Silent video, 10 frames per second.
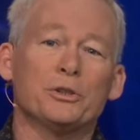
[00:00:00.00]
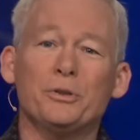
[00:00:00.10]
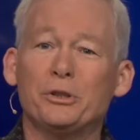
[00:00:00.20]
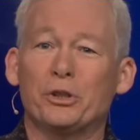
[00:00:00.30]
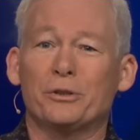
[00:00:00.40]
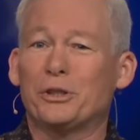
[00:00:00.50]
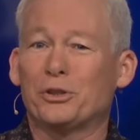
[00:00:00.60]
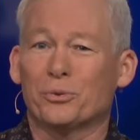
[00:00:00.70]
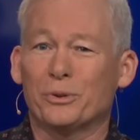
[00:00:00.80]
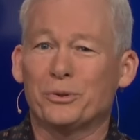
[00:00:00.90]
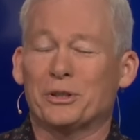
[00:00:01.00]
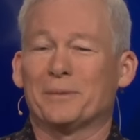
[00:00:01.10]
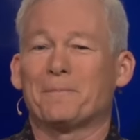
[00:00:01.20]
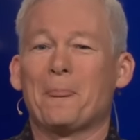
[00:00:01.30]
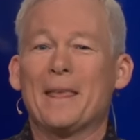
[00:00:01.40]
to the church at
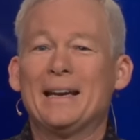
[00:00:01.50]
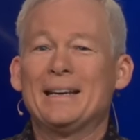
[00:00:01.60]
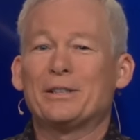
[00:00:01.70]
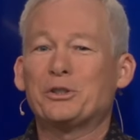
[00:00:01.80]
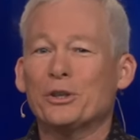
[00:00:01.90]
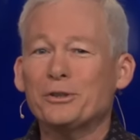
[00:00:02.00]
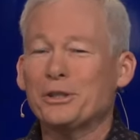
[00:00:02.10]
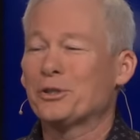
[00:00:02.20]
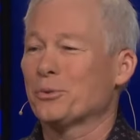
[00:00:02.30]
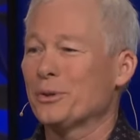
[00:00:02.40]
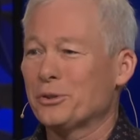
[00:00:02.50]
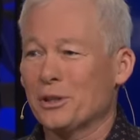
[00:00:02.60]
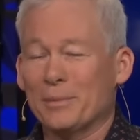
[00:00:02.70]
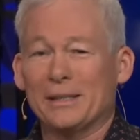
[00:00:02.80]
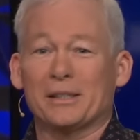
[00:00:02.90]
Jerusalem. The church at
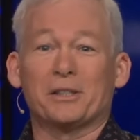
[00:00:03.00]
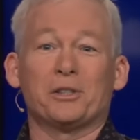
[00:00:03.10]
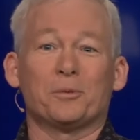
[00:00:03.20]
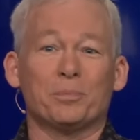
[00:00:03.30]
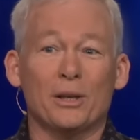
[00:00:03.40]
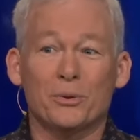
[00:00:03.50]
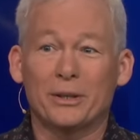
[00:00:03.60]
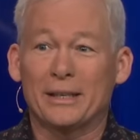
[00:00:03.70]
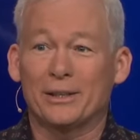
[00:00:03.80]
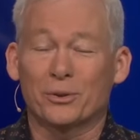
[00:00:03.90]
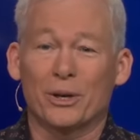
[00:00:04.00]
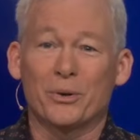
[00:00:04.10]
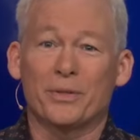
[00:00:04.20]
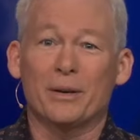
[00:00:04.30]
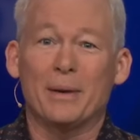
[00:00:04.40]
Jerusalem has exploded in
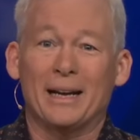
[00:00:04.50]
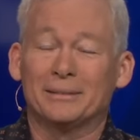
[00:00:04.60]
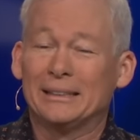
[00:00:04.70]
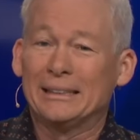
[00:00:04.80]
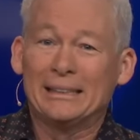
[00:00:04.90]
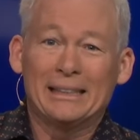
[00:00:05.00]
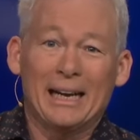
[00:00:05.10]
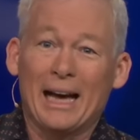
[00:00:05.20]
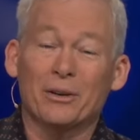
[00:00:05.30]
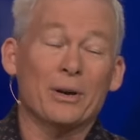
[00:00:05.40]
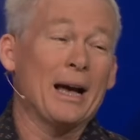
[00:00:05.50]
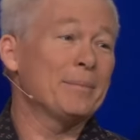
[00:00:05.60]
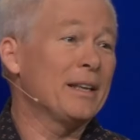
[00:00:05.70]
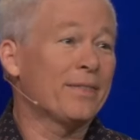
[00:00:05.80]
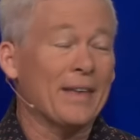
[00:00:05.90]
growth. There are about, I don't know how
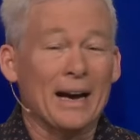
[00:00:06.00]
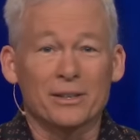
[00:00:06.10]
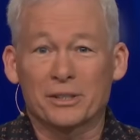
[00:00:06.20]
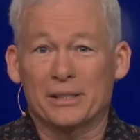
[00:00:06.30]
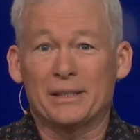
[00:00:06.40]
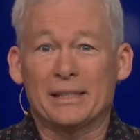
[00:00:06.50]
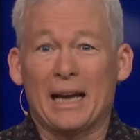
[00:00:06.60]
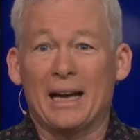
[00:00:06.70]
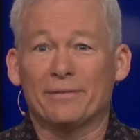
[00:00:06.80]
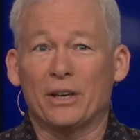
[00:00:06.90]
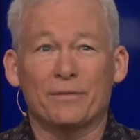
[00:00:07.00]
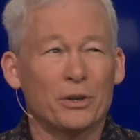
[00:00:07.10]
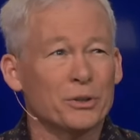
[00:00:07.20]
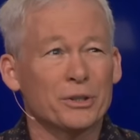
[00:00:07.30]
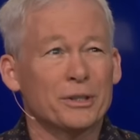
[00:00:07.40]
many thousands. I've
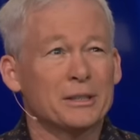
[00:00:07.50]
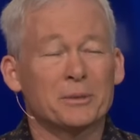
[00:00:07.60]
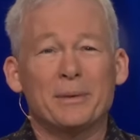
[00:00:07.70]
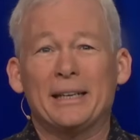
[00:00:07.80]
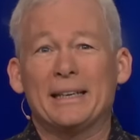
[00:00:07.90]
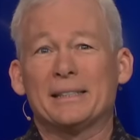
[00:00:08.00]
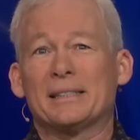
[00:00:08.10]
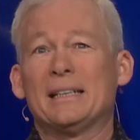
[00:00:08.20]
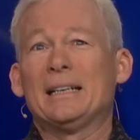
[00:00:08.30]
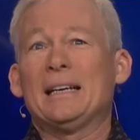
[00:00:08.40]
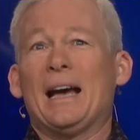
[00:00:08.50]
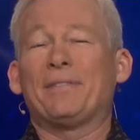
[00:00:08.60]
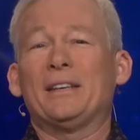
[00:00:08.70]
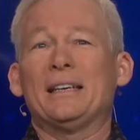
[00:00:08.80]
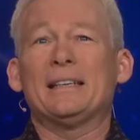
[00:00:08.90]
heard as many as
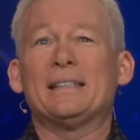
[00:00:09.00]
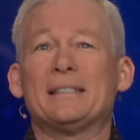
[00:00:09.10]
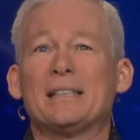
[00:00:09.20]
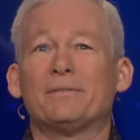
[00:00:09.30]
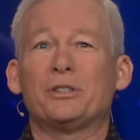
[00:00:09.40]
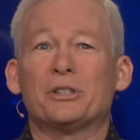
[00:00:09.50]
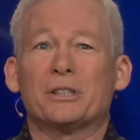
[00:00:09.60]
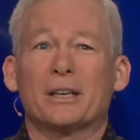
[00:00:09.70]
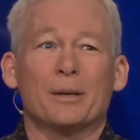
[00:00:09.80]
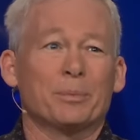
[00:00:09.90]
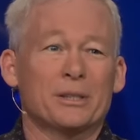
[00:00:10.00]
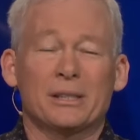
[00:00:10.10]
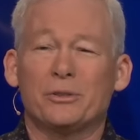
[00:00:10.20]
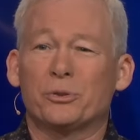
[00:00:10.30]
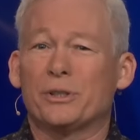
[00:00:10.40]
at the end of just a couple of
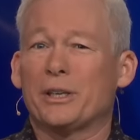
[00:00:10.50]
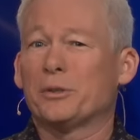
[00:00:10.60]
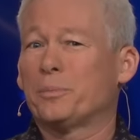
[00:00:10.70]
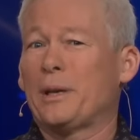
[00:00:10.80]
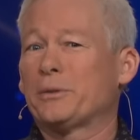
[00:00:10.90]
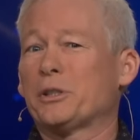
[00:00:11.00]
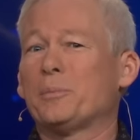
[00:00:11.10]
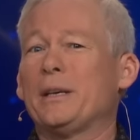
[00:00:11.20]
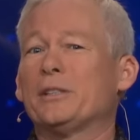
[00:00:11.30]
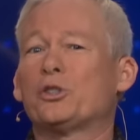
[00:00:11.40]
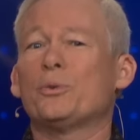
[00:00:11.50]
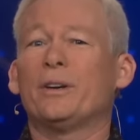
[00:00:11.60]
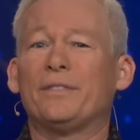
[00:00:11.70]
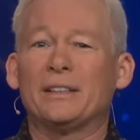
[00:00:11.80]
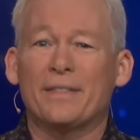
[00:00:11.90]
centuries, there's as many as
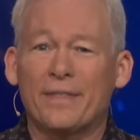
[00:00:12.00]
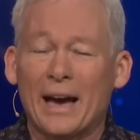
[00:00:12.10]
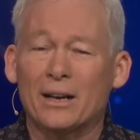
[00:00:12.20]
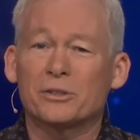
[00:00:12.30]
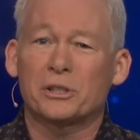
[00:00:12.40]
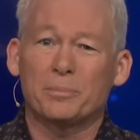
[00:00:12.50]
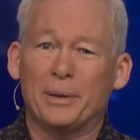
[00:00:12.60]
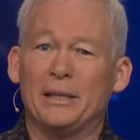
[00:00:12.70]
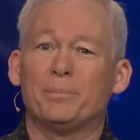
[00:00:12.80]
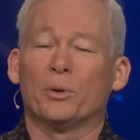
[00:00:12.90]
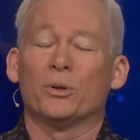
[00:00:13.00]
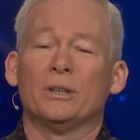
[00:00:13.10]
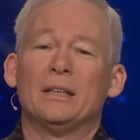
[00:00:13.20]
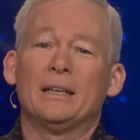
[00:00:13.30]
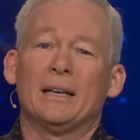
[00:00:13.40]
250,000 people